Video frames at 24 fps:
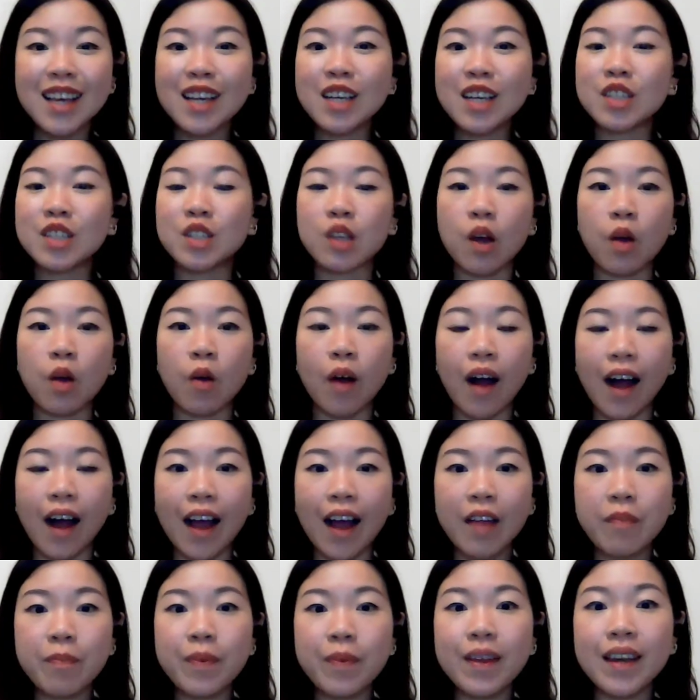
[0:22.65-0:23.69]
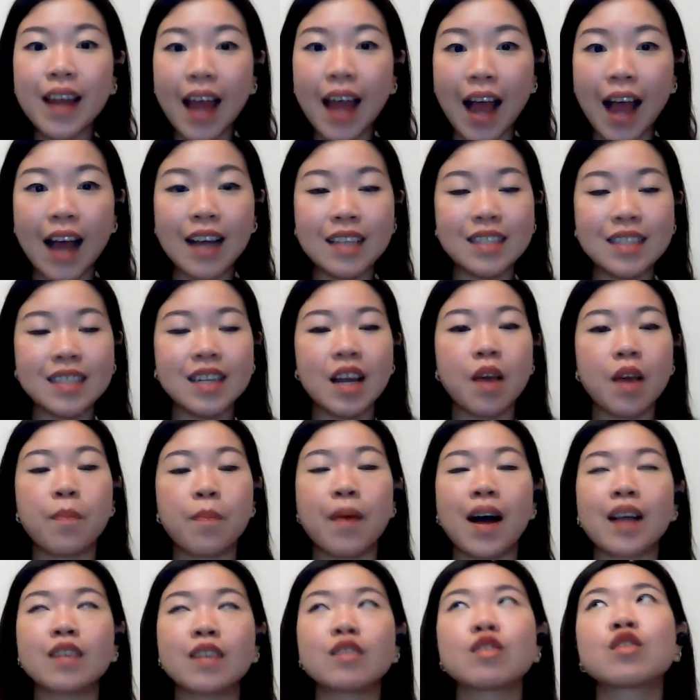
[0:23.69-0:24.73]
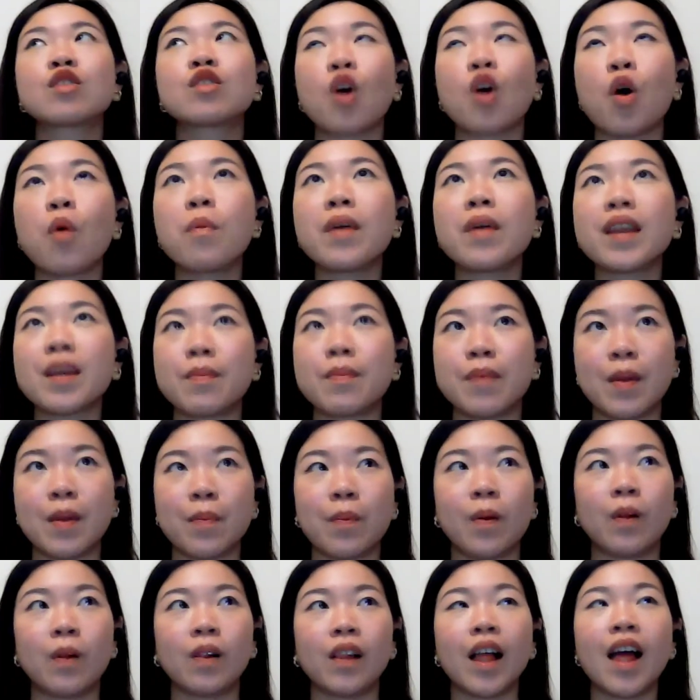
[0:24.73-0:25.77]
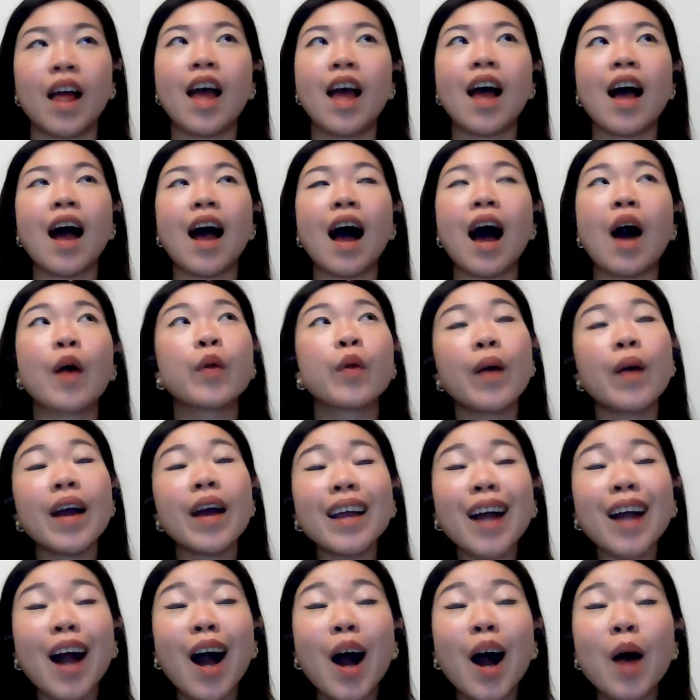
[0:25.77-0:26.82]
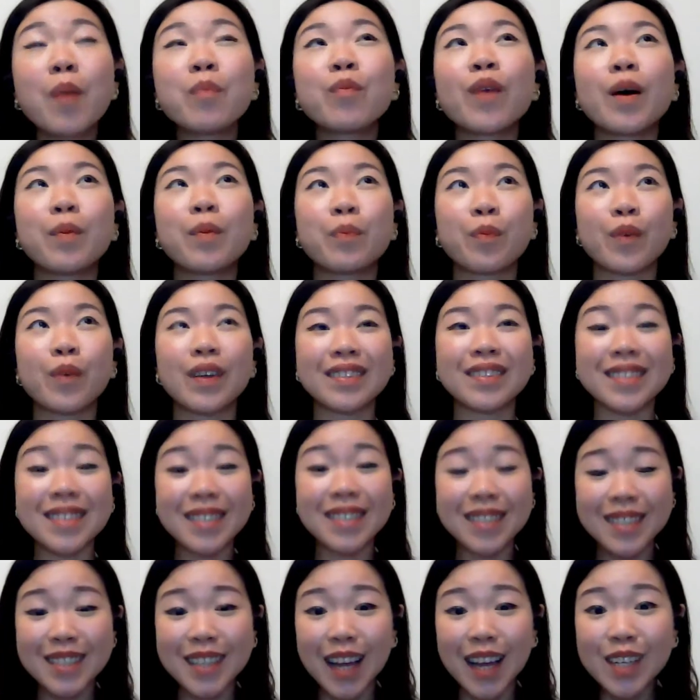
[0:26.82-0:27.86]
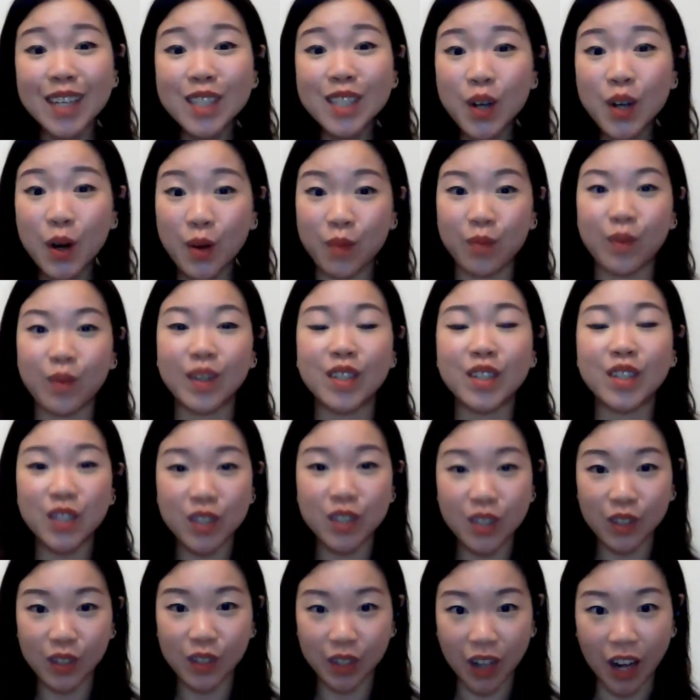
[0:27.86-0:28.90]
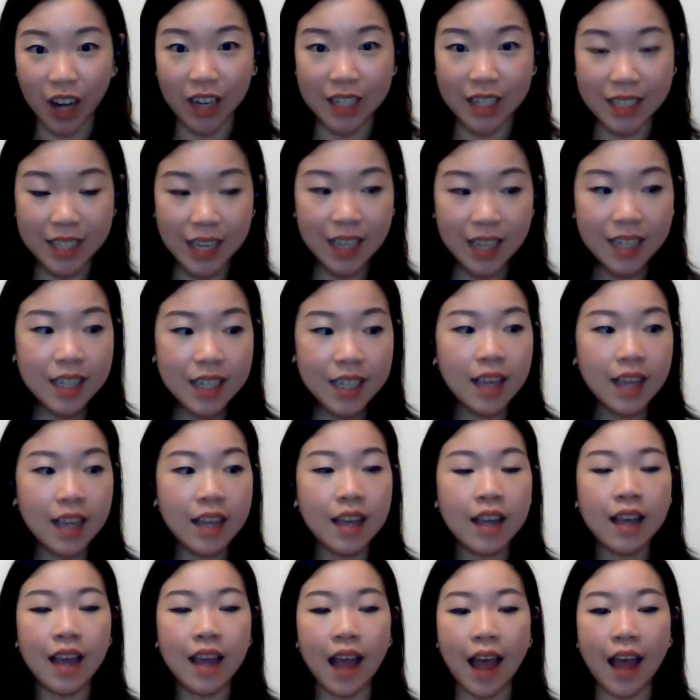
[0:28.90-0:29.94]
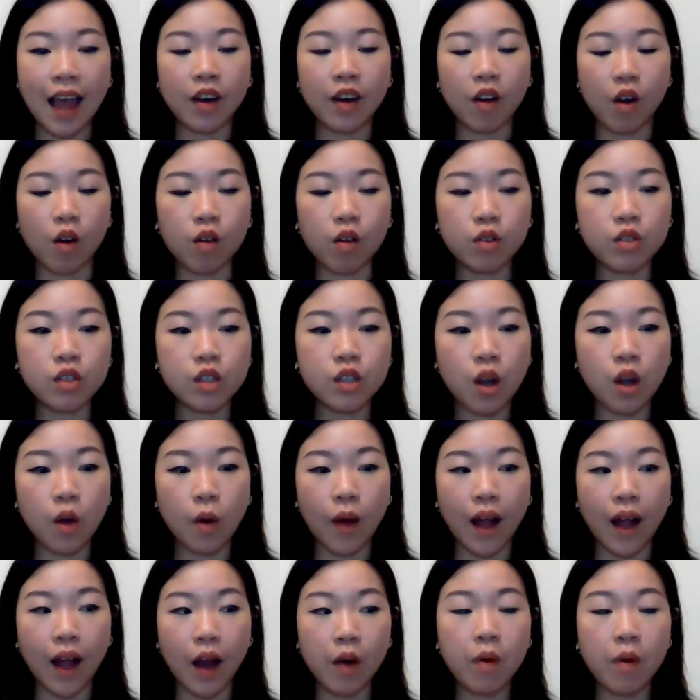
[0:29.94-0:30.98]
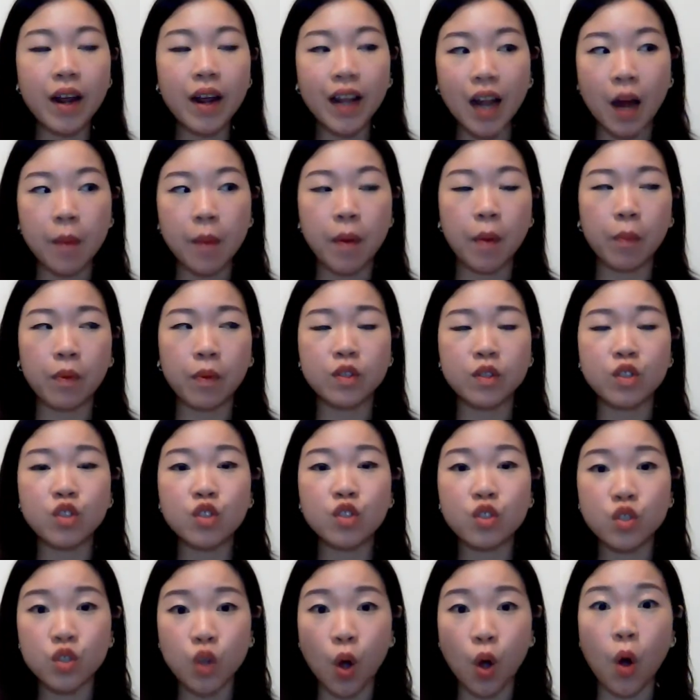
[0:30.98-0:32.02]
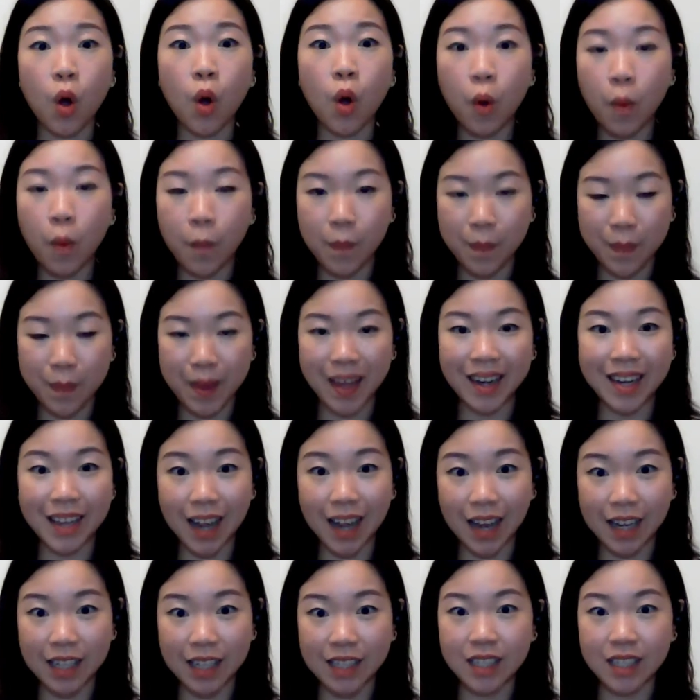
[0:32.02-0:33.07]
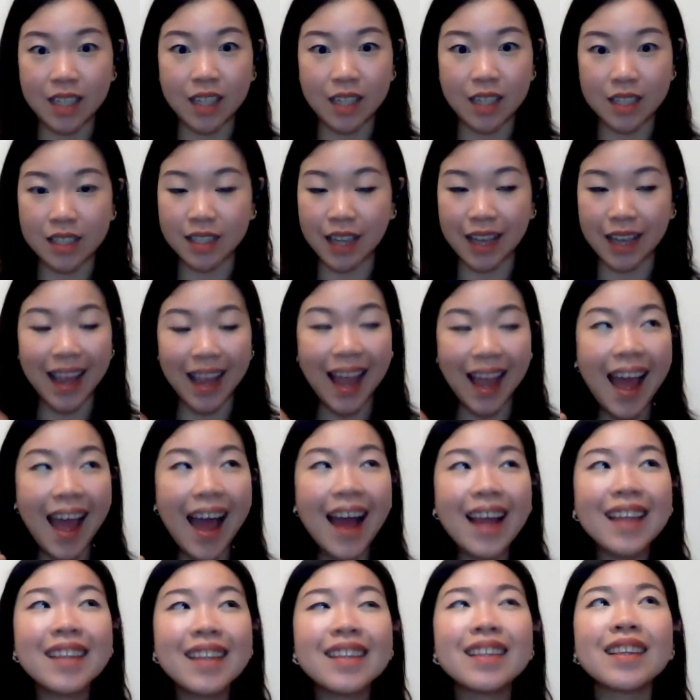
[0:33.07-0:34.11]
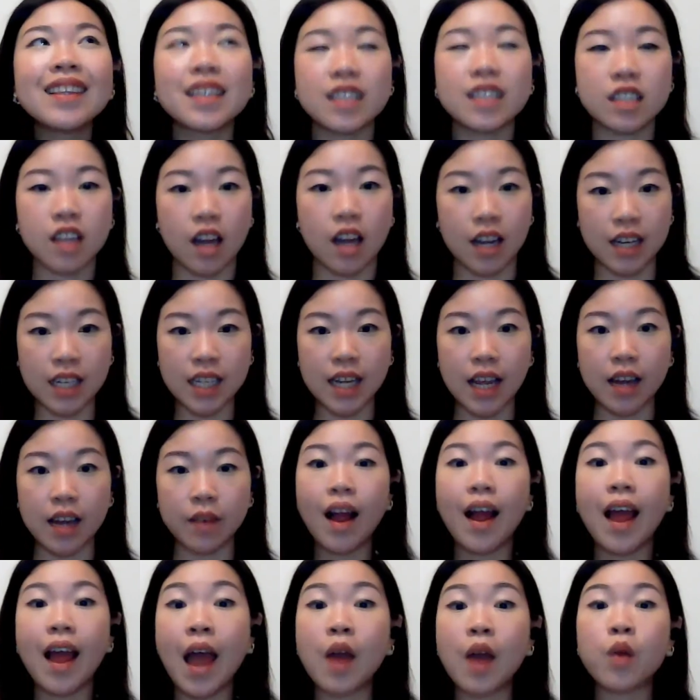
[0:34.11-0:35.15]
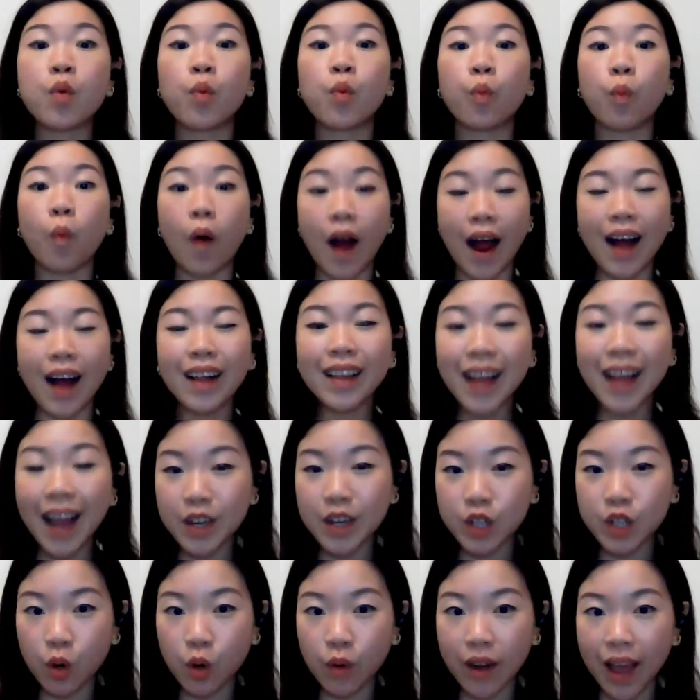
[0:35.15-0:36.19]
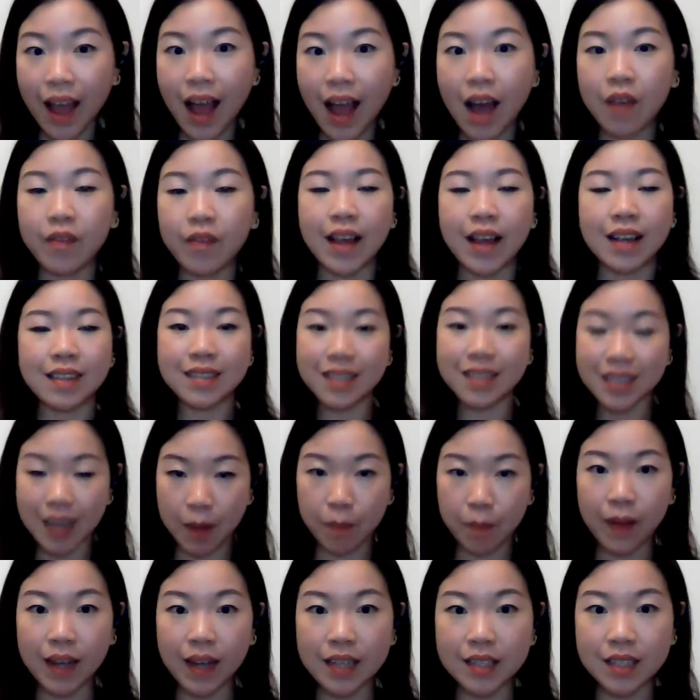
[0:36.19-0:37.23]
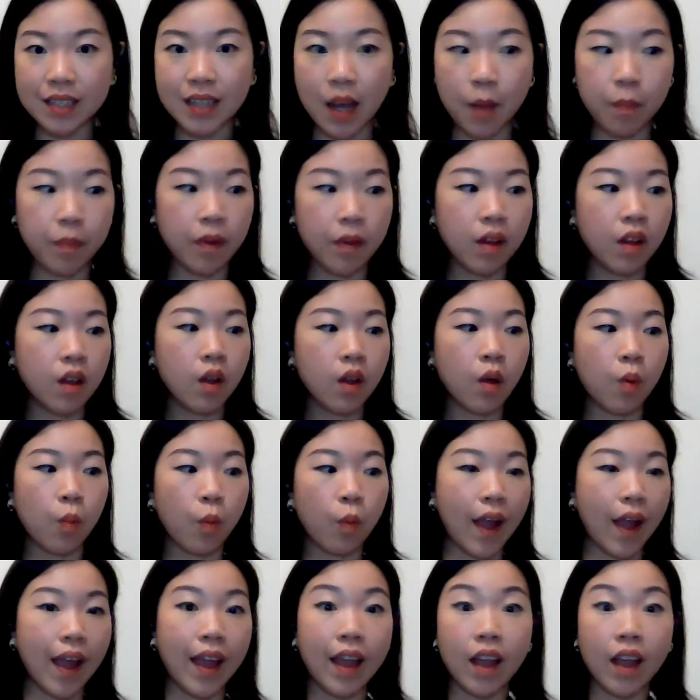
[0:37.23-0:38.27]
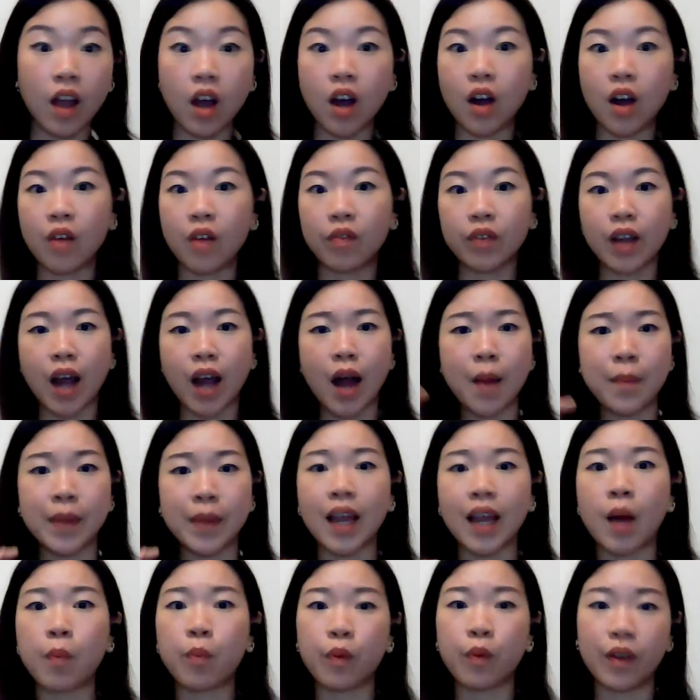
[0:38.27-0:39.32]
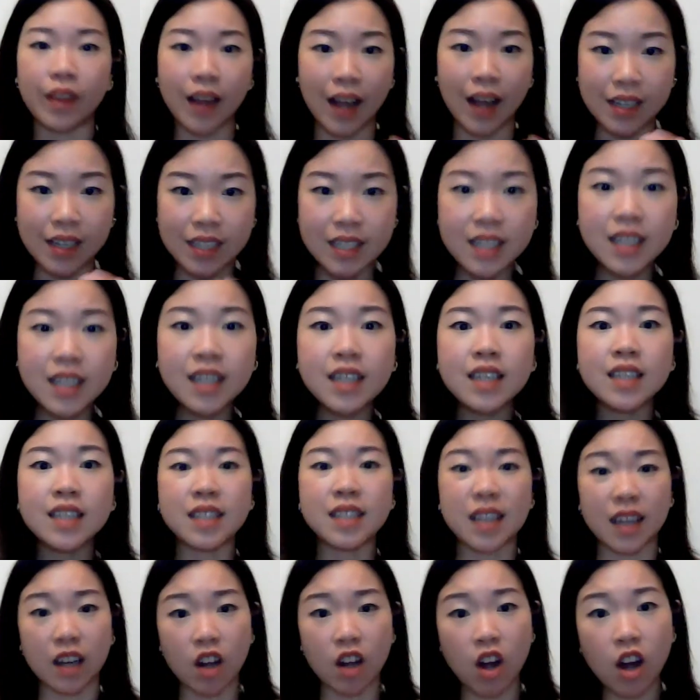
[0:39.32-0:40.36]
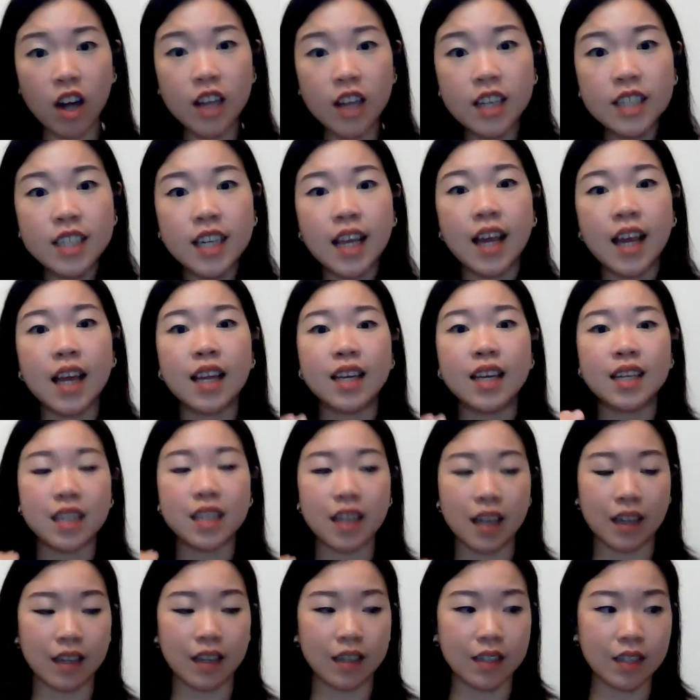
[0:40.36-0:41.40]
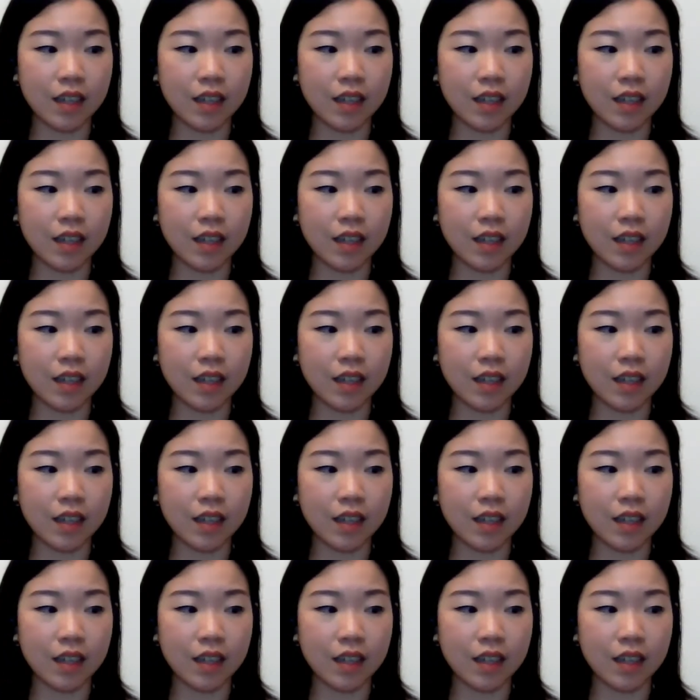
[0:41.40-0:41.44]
So I've been asked by so many people, how do I come up with such original content? And also, how do I come up with so many ideas, like endless content? And while I don't have a step-by-step way of coming up with ideas and content and